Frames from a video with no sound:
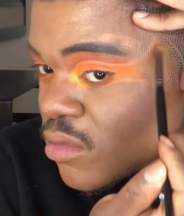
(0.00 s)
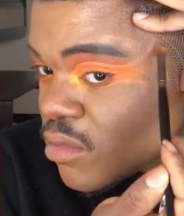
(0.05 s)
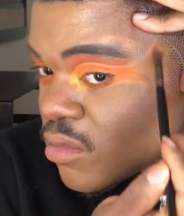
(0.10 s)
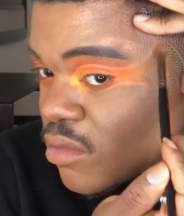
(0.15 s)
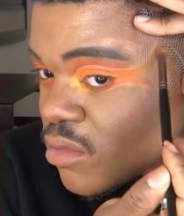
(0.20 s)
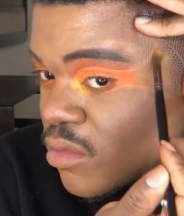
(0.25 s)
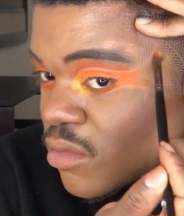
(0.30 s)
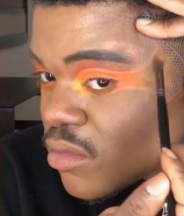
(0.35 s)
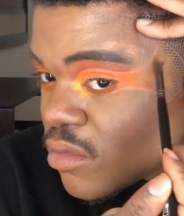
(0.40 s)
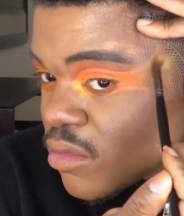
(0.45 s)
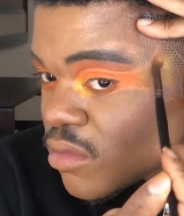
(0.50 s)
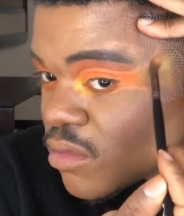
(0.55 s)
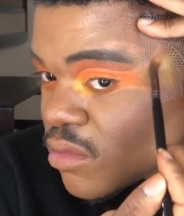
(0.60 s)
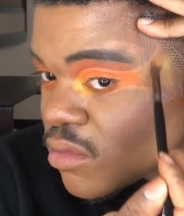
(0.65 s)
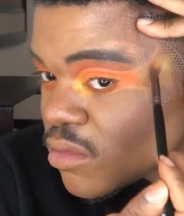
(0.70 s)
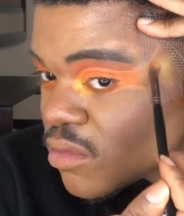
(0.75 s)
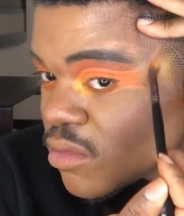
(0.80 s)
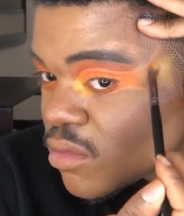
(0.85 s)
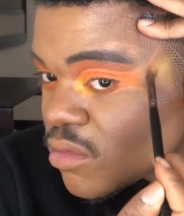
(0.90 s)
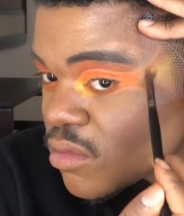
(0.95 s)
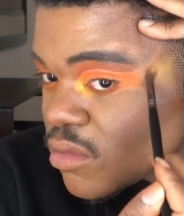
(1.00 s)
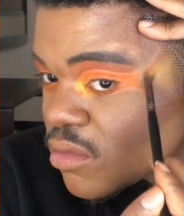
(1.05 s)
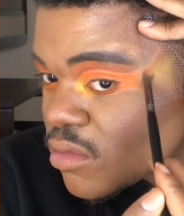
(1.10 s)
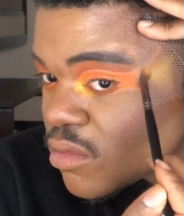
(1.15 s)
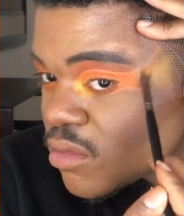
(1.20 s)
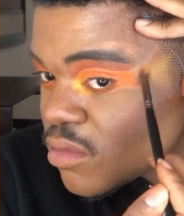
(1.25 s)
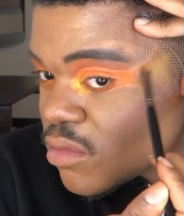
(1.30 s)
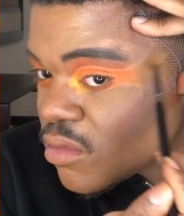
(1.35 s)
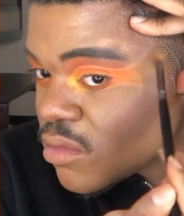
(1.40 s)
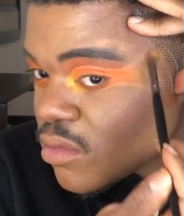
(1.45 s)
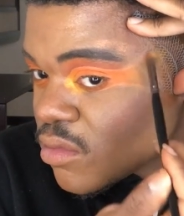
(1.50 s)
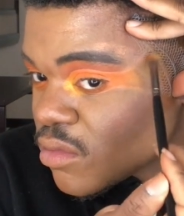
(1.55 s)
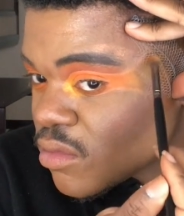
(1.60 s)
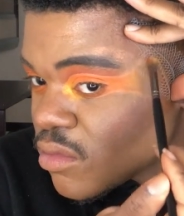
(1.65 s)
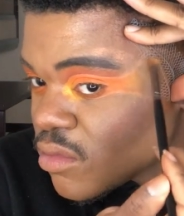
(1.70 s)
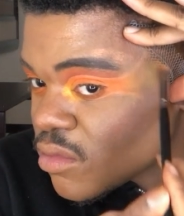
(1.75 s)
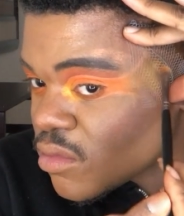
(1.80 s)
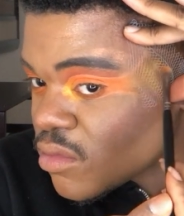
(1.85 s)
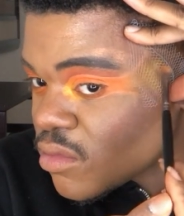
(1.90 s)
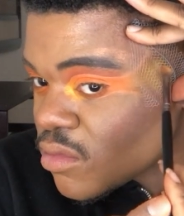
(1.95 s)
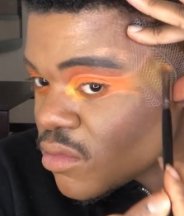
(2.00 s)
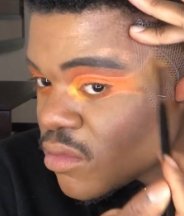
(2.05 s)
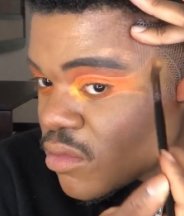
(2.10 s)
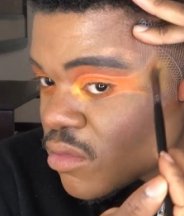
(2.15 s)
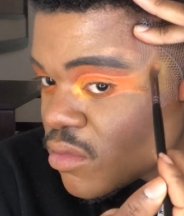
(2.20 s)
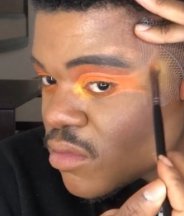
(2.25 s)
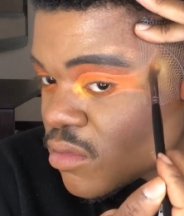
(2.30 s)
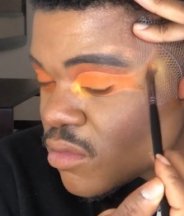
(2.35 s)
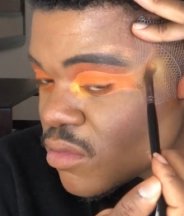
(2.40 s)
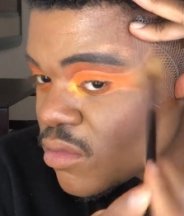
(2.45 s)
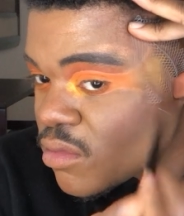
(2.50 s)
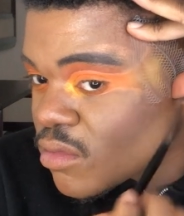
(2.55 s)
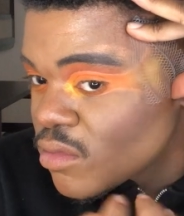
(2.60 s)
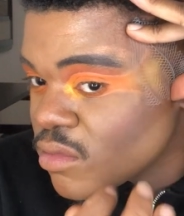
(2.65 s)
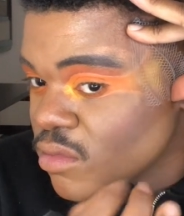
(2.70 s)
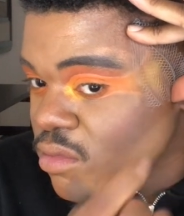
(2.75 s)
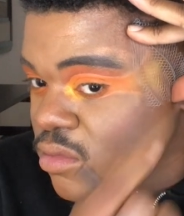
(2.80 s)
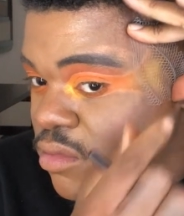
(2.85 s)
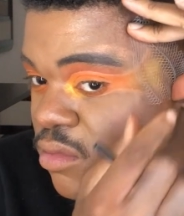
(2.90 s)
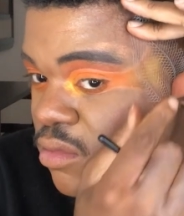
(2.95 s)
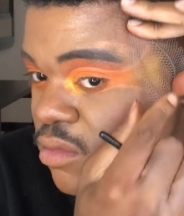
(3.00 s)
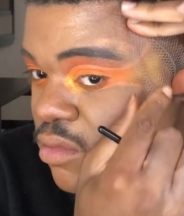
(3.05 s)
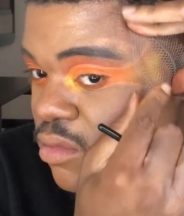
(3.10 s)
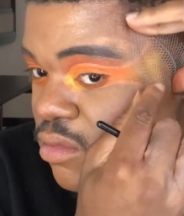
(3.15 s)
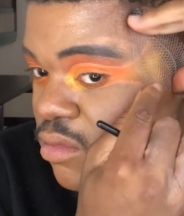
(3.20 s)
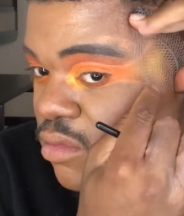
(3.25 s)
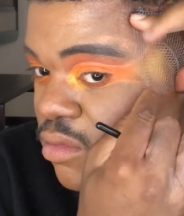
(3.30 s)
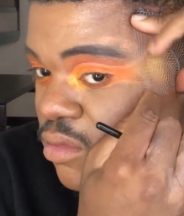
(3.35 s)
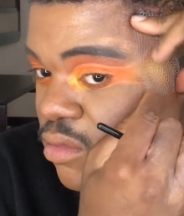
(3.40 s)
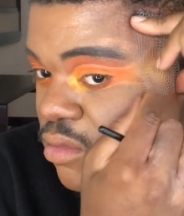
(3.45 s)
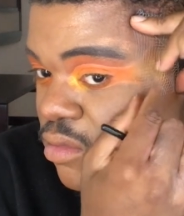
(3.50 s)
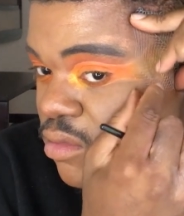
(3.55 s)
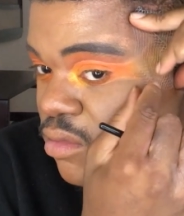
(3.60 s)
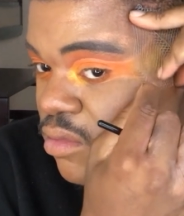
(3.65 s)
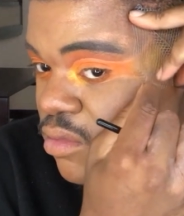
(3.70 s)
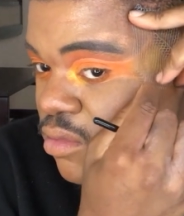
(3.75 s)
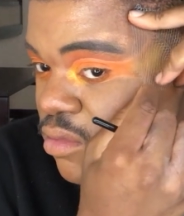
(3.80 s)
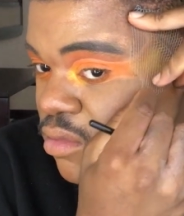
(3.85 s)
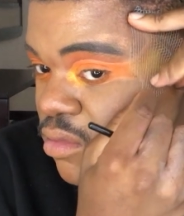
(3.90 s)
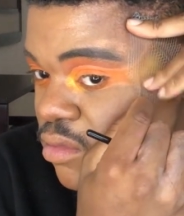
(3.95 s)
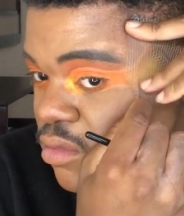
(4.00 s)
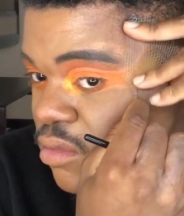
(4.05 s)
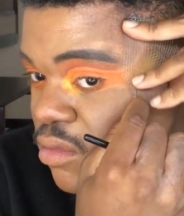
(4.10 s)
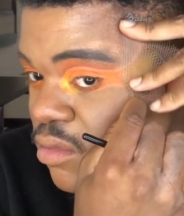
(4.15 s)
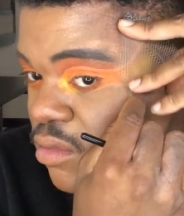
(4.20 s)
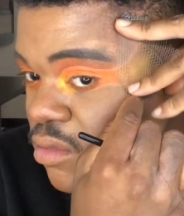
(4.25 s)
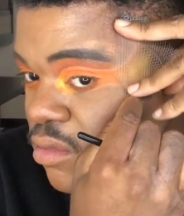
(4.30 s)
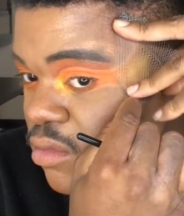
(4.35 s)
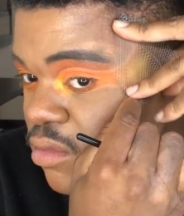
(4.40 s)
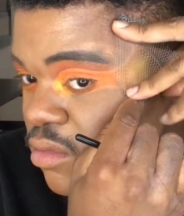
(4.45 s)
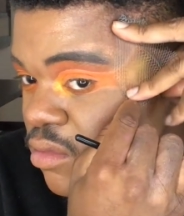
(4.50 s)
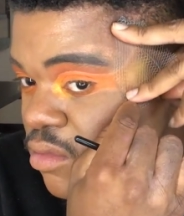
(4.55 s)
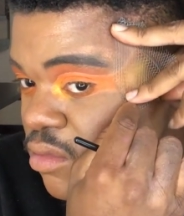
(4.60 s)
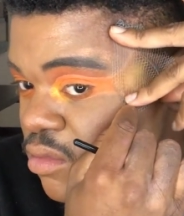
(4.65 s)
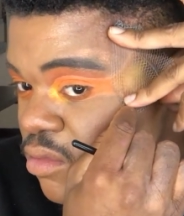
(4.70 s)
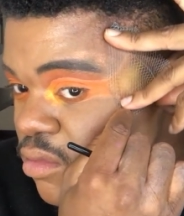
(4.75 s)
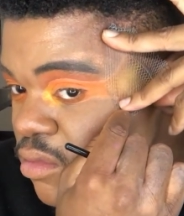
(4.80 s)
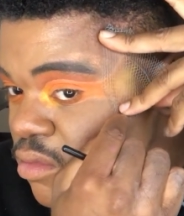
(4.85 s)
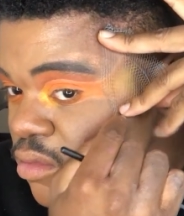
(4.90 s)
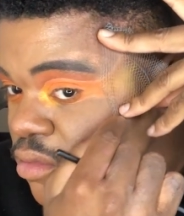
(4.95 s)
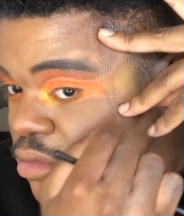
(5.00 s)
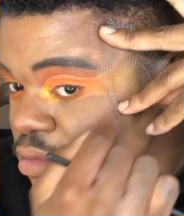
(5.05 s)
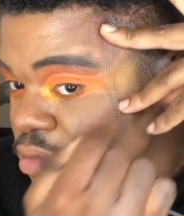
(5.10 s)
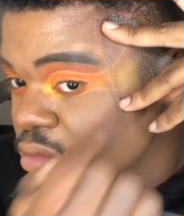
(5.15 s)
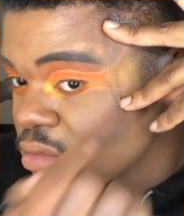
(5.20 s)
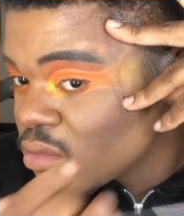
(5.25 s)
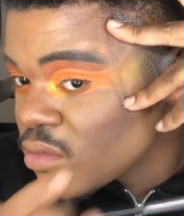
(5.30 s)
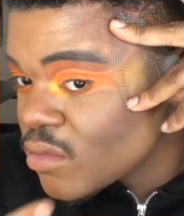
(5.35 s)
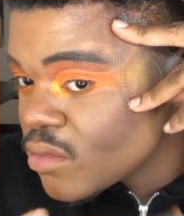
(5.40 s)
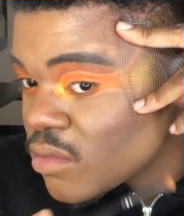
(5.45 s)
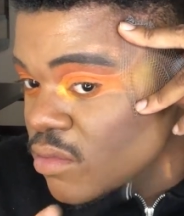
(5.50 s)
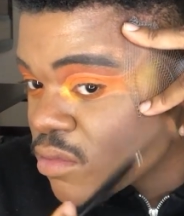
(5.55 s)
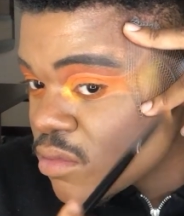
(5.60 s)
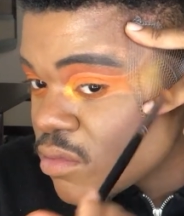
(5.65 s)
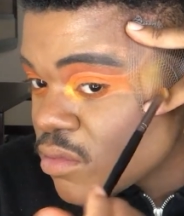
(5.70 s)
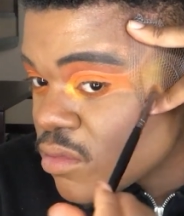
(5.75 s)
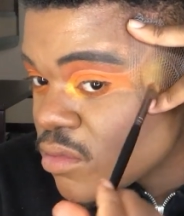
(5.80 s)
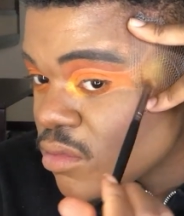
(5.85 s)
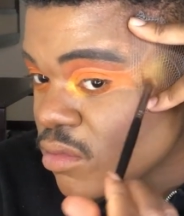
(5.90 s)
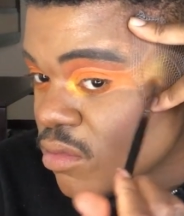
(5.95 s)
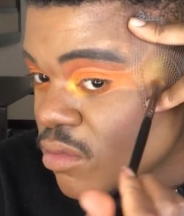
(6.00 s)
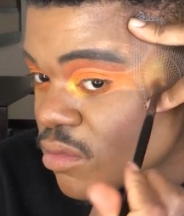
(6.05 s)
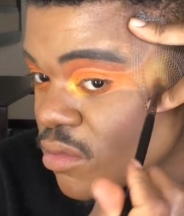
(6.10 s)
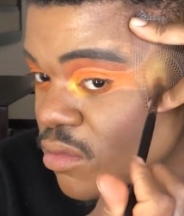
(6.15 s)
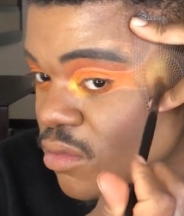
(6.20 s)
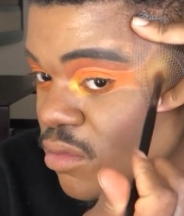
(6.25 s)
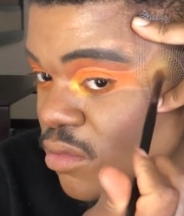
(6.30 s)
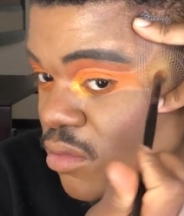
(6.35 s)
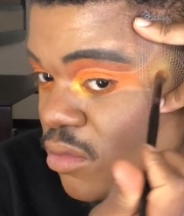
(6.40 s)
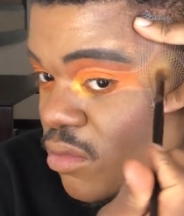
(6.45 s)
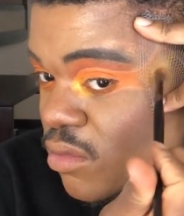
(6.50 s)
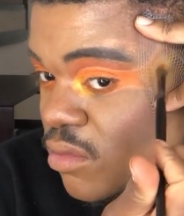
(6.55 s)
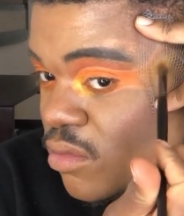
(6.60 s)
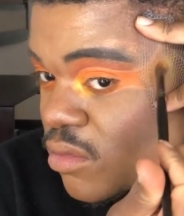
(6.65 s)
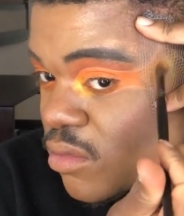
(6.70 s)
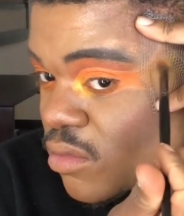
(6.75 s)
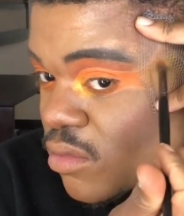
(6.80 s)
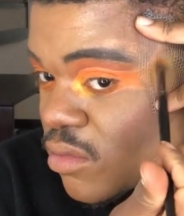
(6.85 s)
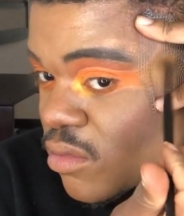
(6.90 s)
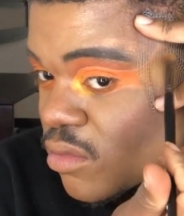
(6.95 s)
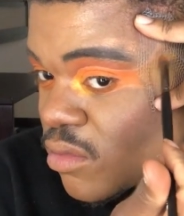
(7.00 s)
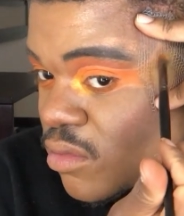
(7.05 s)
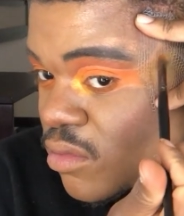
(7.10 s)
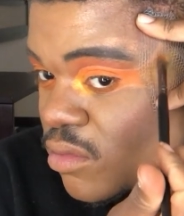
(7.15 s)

while still somehow staying inside the lines, hopefully.